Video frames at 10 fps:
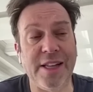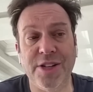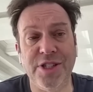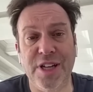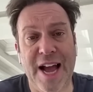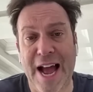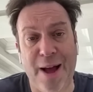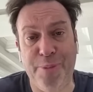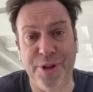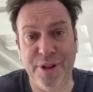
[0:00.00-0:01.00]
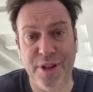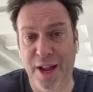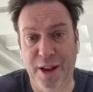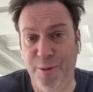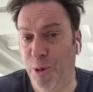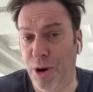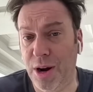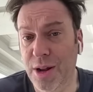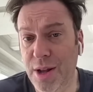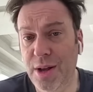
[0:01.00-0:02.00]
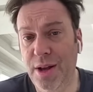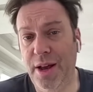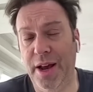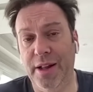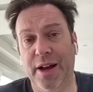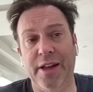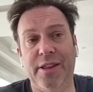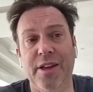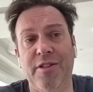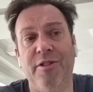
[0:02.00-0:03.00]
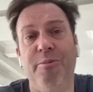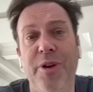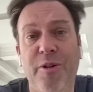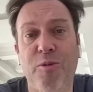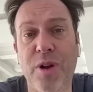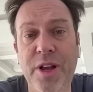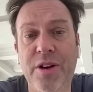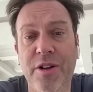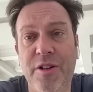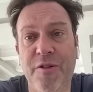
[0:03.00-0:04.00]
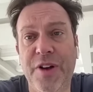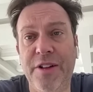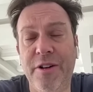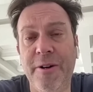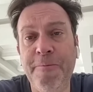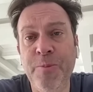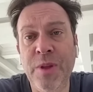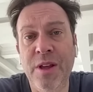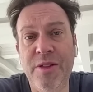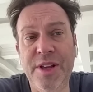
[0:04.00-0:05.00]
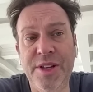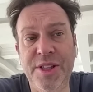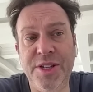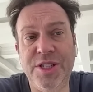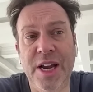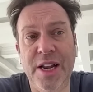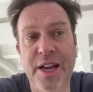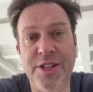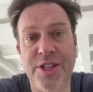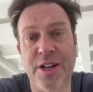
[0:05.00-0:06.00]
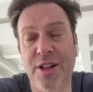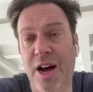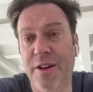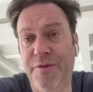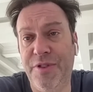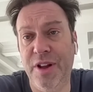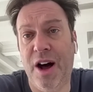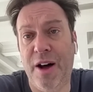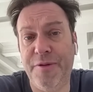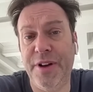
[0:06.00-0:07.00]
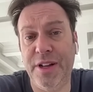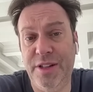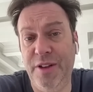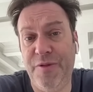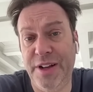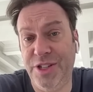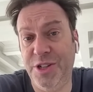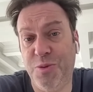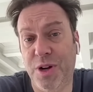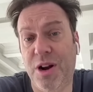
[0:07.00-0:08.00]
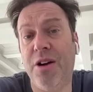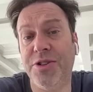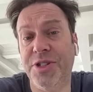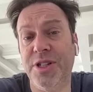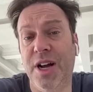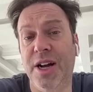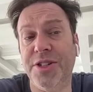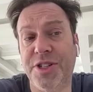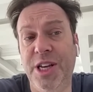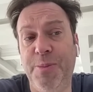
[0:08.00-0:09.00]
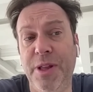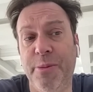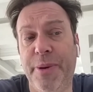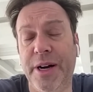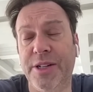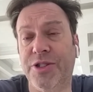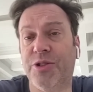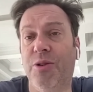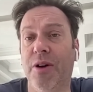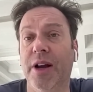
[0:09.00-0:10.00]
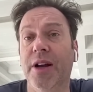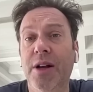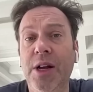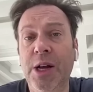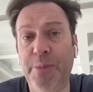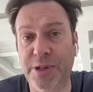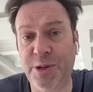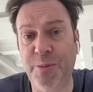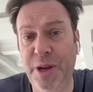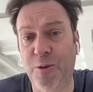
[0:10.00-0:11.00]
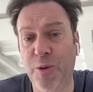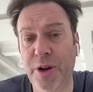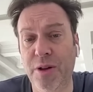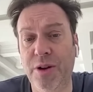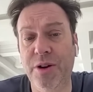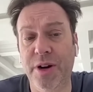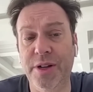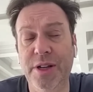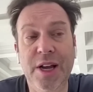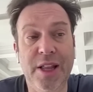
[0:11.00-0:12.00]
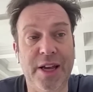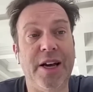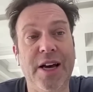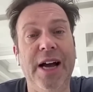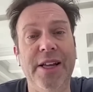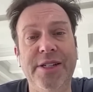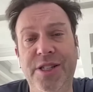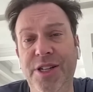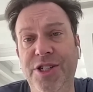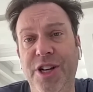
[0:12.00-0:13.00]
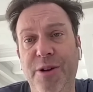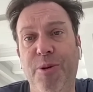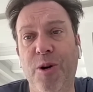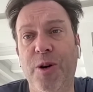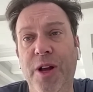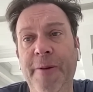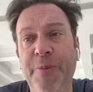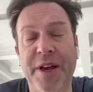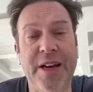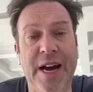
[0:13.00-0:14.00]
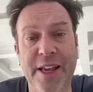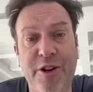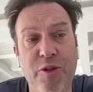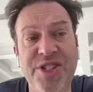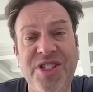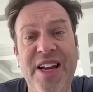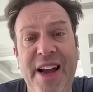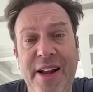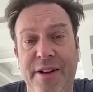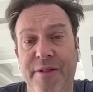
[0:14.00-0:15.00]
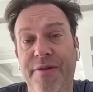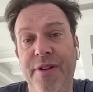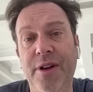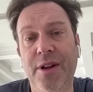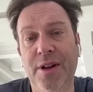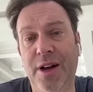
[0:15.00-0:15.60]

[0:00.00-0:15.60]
That doesn't happen anymore. And I think to be a really good defender, this day and age, a lot of defense is what Karlsson does, keeping the puck and scoring. But to be a real good, a guy like TJ Brody, a guy like Chris Tanev,